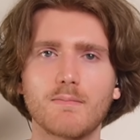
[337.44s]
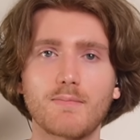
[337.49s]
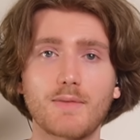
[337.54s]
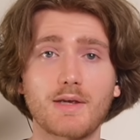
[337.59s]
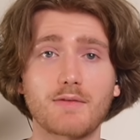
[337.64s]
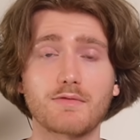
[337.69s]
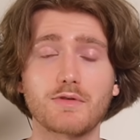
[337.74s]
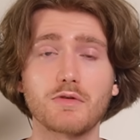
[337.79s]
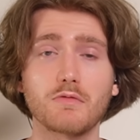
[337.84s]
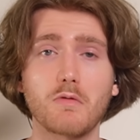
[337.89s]

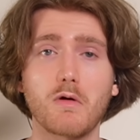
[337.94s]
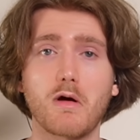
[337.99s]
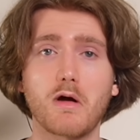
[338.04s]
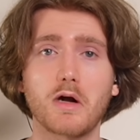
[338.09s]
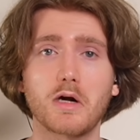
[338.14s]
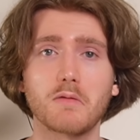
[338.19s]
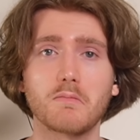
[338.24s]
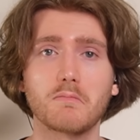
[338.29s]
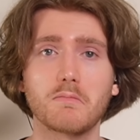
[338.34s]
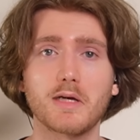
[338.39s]
If you
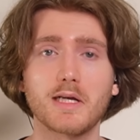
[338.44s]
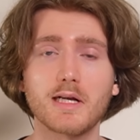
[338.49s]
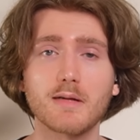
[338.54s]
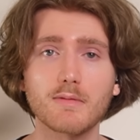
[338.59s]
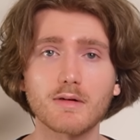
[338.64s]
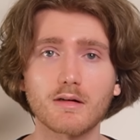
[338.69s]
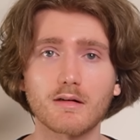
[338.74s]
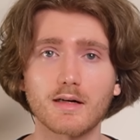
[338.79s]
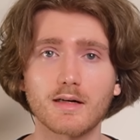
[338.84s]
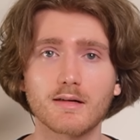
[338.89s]
are an
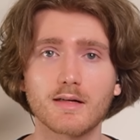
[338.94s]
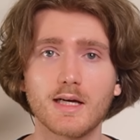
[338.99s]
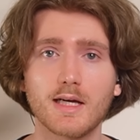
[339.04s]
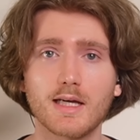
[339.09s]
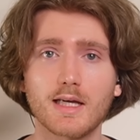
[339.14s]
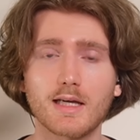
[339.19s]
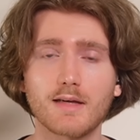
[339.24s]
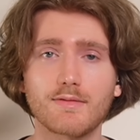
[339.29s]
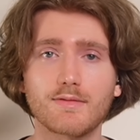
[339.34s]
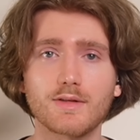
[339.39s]
immigrant,
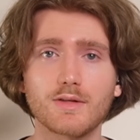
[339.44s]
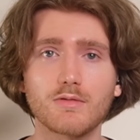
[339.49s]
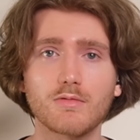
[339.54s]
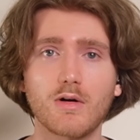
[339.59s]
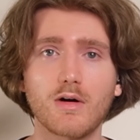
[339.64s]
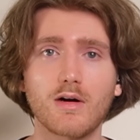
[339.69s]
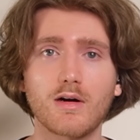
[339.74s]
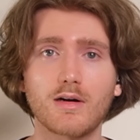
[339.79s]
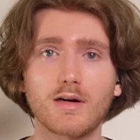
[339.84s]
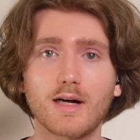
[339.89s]
if you
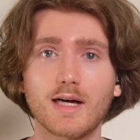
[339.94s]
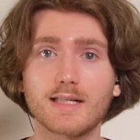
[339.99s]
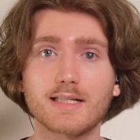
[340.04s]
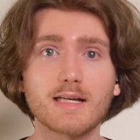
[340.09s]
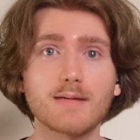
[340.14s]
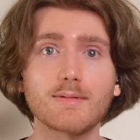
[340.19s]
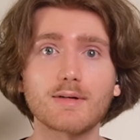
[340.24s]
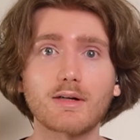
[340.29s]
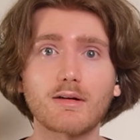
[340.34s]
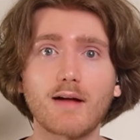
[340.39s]
are a
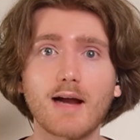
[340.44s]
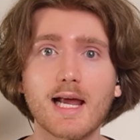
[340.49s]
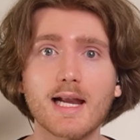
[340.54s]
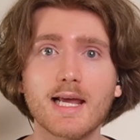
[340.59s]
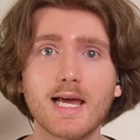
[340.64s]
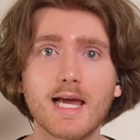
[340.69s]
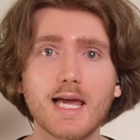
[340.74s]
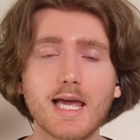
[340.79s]
Democrat,